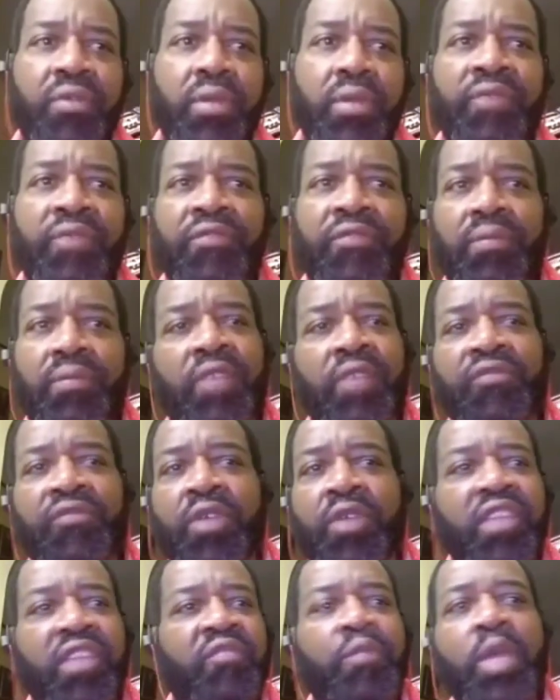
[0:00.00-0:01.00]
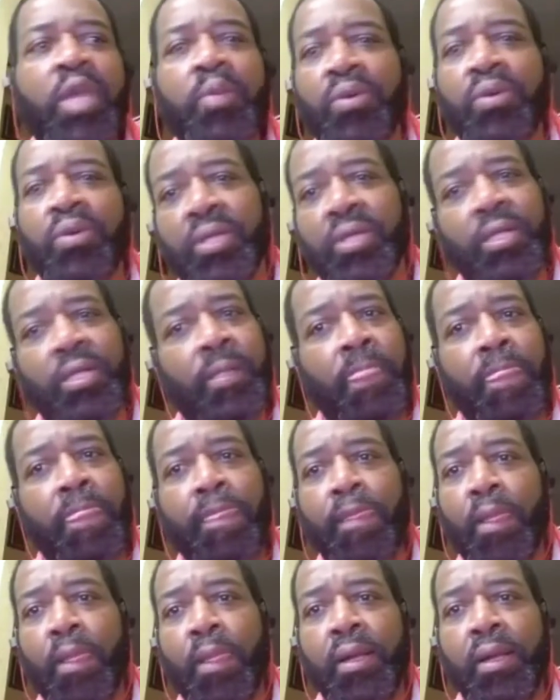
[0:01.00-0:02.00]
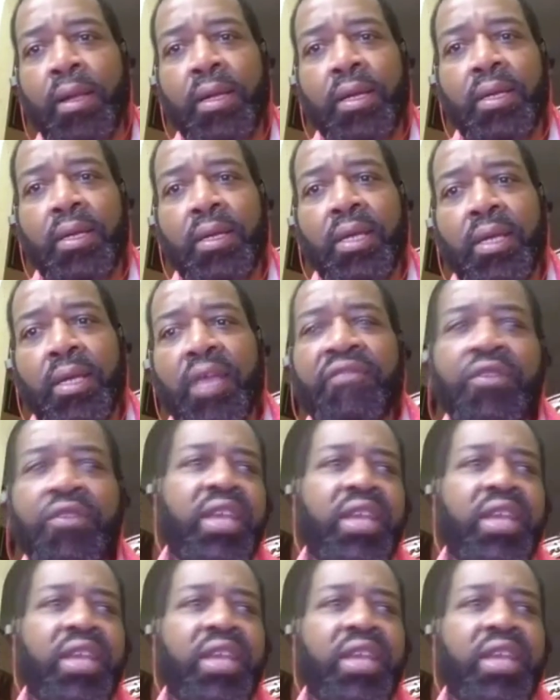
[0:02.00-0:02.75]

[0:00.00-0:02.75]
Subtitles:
that's one thing you can't really, you know, you're born